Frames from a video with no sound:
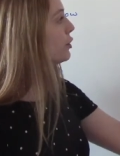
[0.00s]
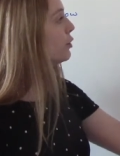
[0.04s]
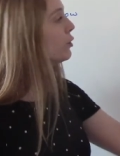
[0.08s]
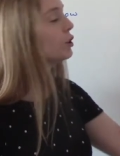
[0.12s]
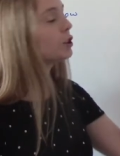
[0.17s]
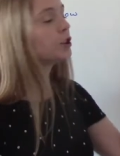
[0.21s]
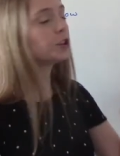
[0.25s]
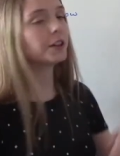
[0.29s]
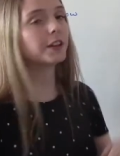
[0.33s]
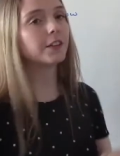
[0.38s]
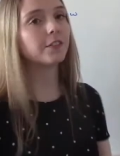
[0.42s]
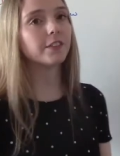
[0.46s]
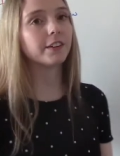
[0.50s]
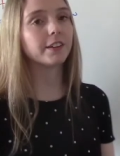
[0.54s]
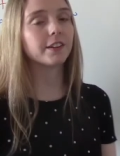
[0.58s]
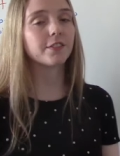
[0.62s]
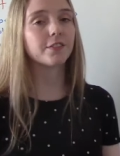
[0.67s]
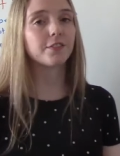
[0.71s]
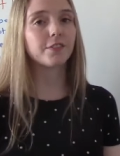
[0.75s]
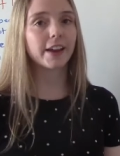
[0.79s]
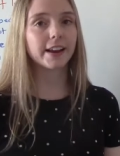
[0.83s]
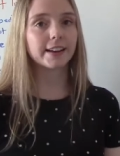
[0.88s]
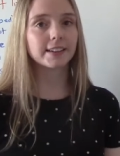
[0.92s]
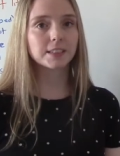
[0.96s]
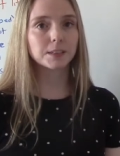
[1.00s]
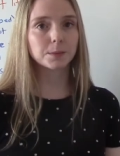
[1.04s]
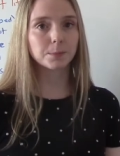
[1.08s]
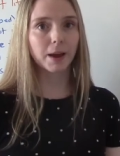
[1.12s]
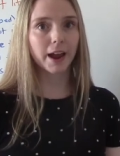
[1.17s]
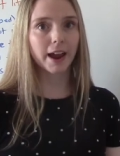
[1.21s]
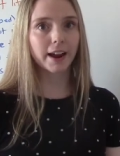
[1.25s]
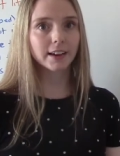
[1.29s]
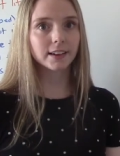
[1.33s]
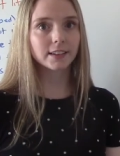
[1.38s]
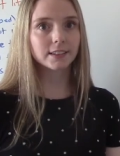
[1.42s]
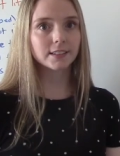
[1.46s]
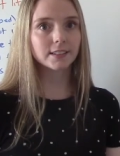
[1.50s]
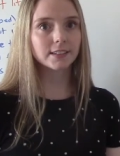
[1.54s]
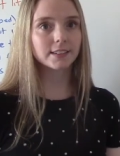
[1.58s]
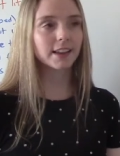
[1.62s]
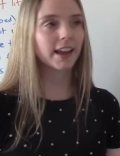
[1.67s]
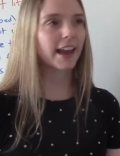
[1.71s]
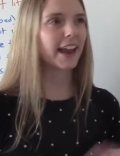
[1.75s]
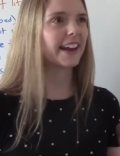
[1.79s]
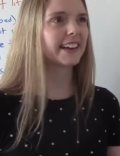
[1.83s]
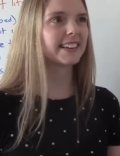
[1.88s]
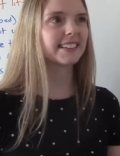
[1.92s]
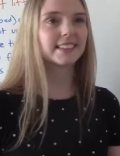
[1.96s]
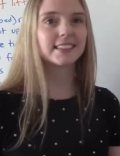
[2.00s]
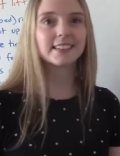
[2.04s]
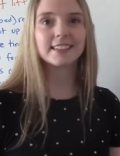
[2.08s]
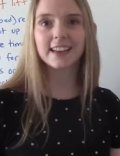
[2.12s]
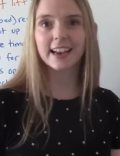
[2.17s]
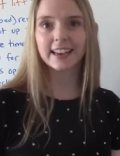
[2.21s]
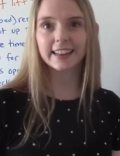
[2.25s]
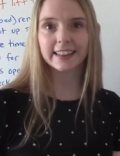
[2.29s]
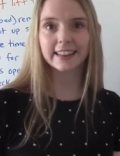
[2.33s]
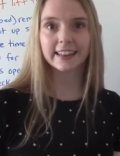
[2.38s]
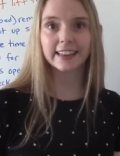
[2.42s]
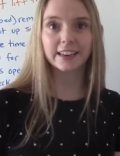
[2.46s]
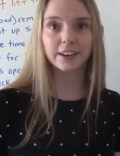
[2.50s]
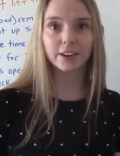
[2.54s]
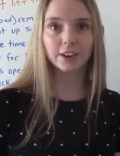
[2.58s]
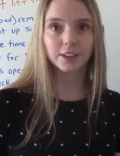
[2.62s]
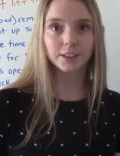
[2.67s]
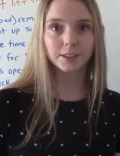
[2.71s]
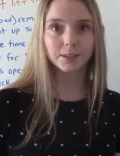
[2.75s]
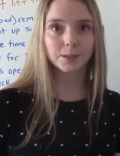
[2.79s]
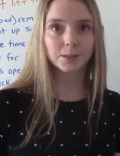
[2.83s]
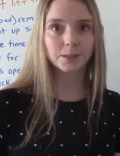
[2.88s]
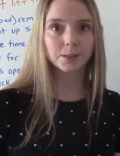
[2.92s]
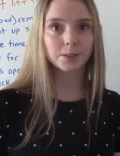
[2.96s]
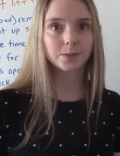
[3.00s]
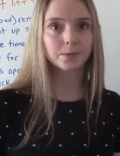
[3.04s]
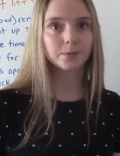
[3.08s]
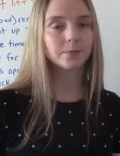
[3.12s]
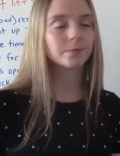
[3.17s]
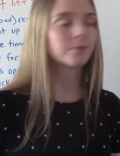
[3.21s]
usually via face mask, 8 to 10 liters.